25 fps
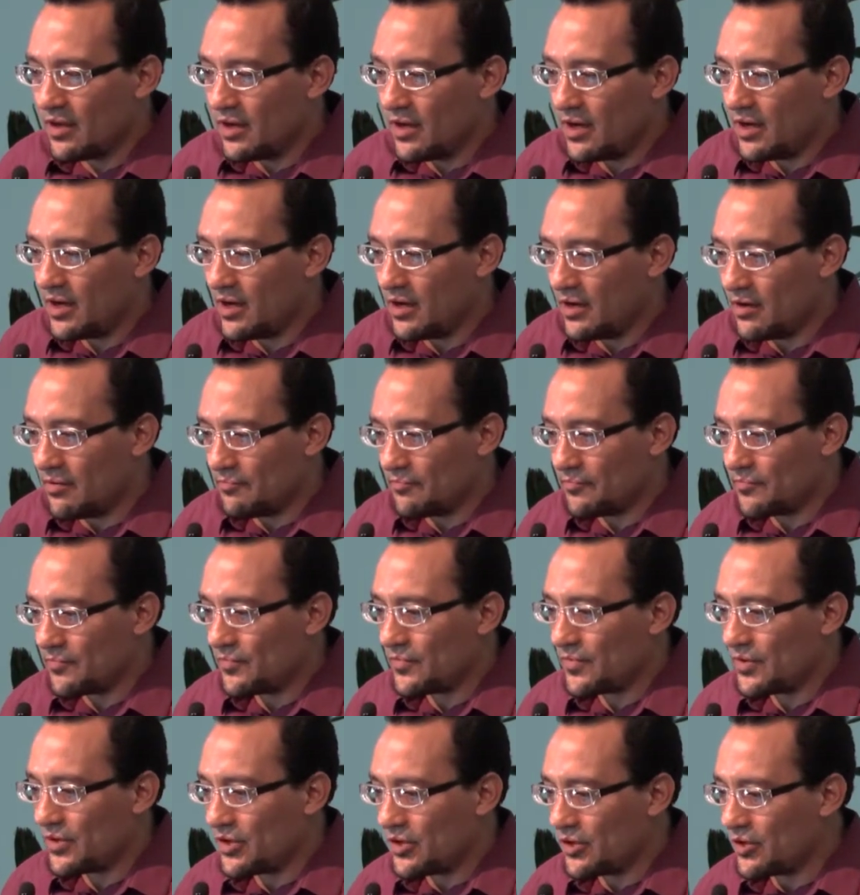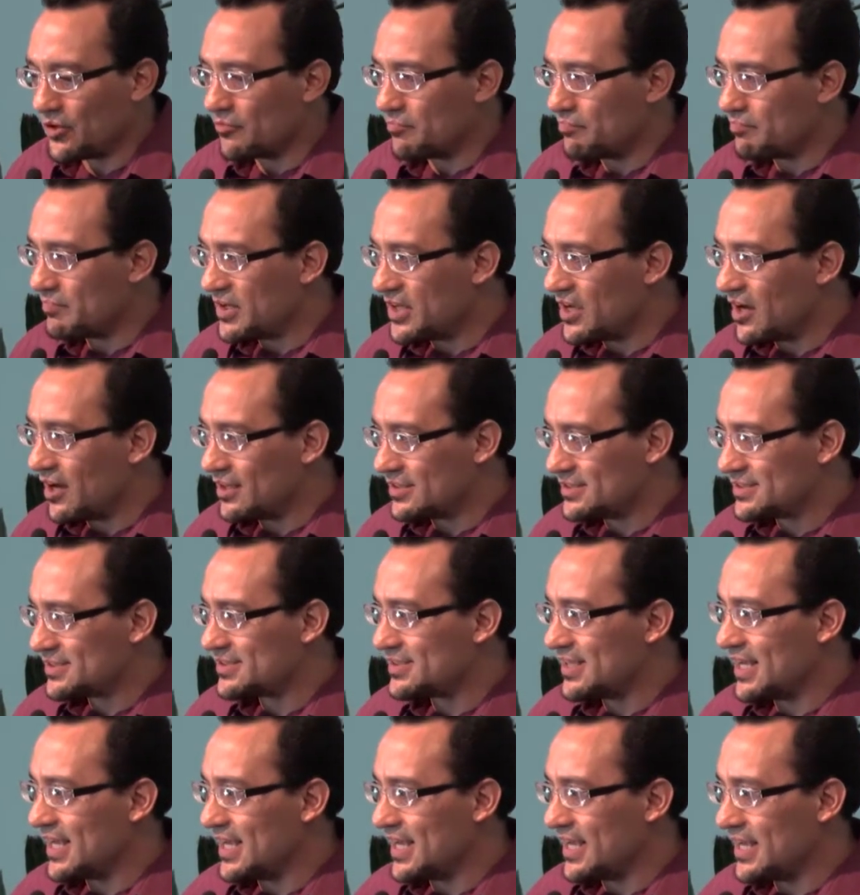um, you know,
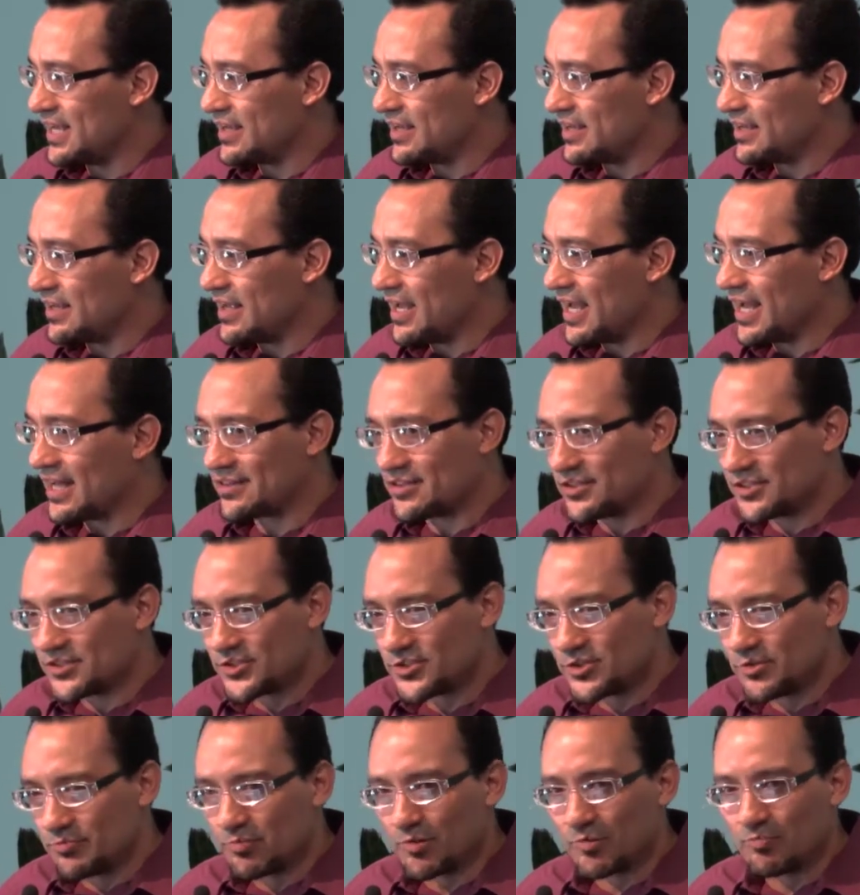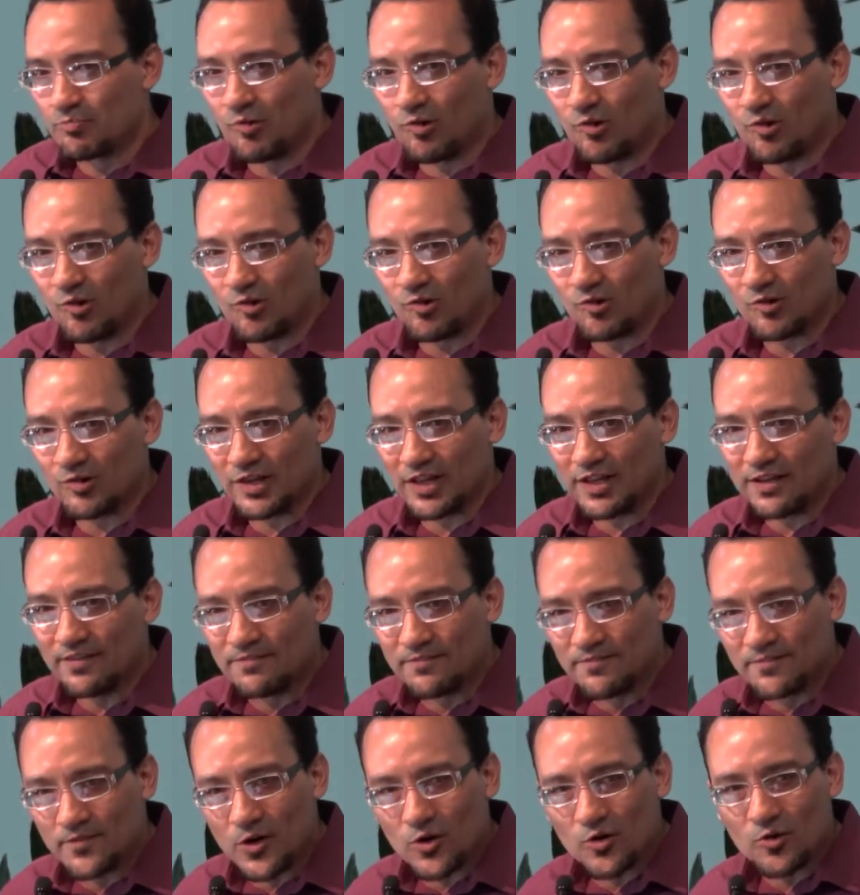Beyonce at the Super Bowl
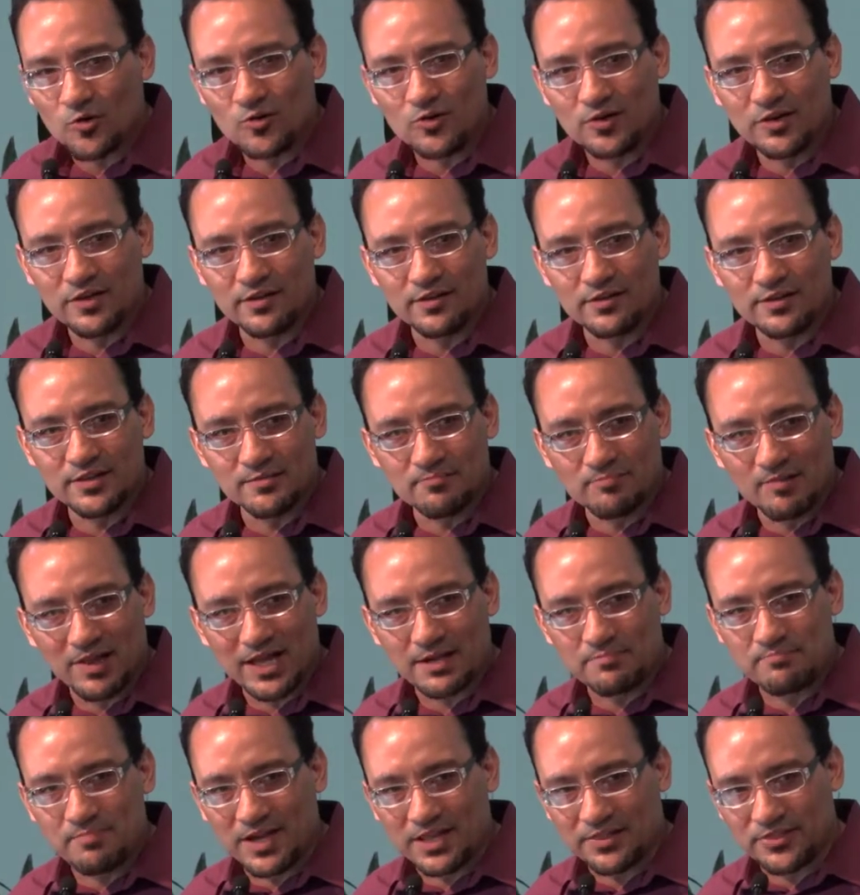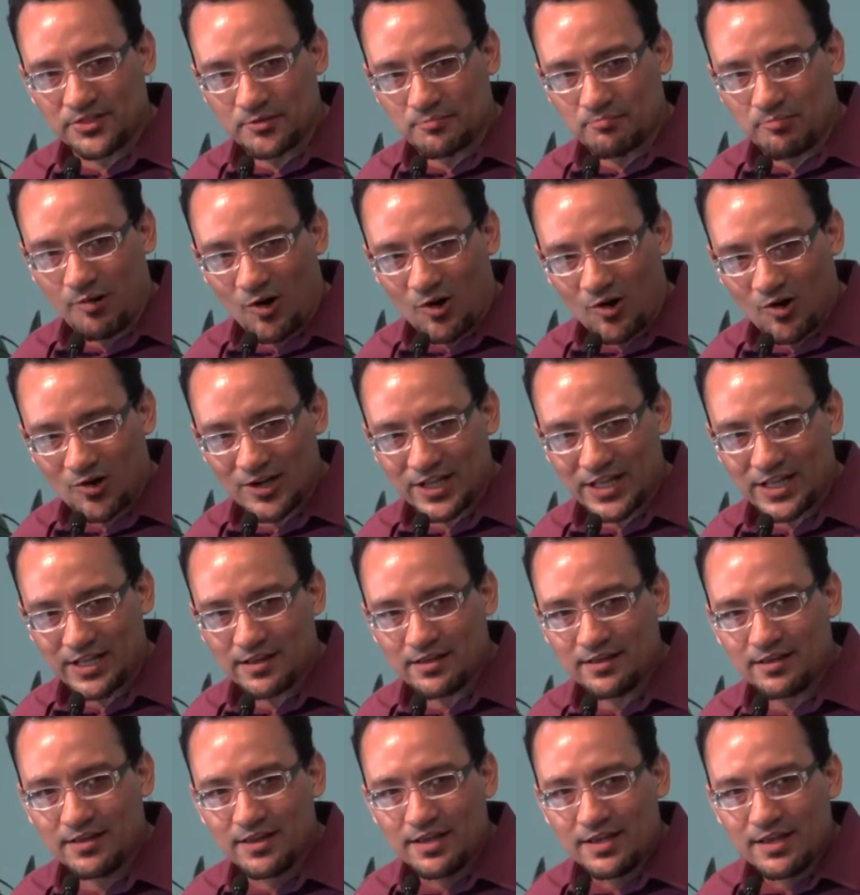invoke the Black Panther
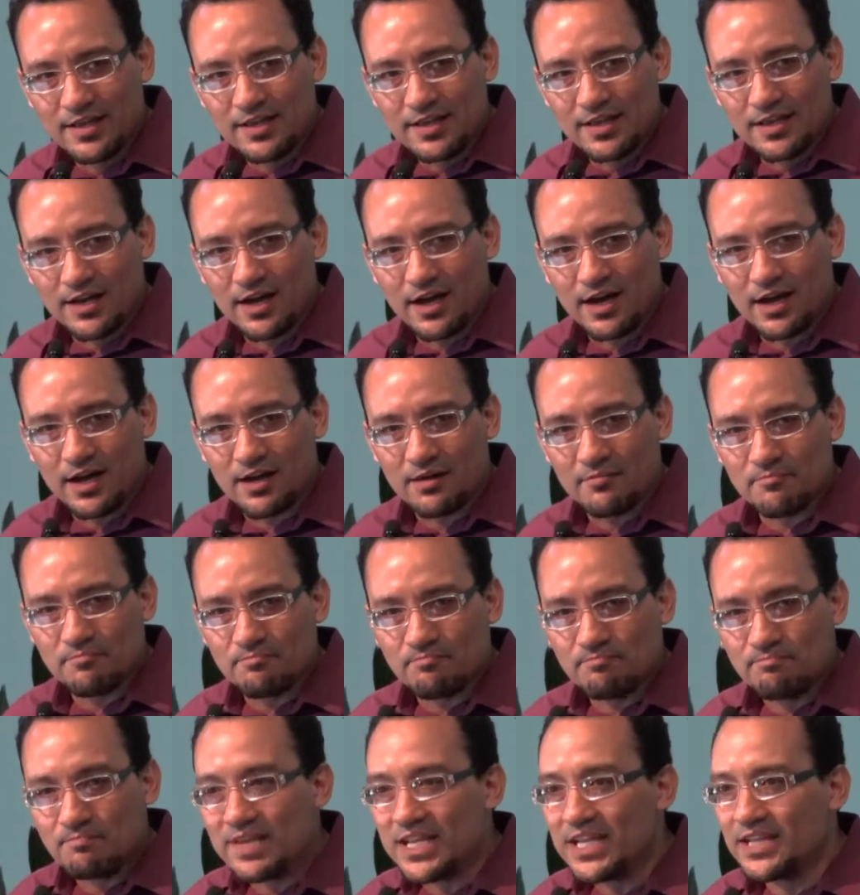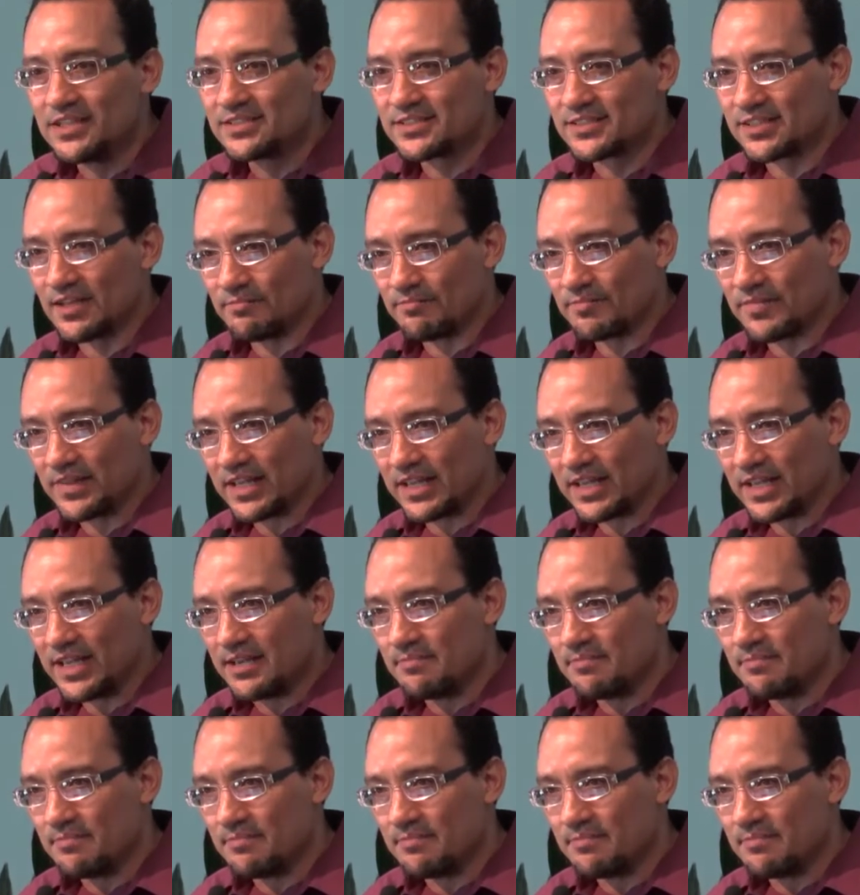Party um, means something.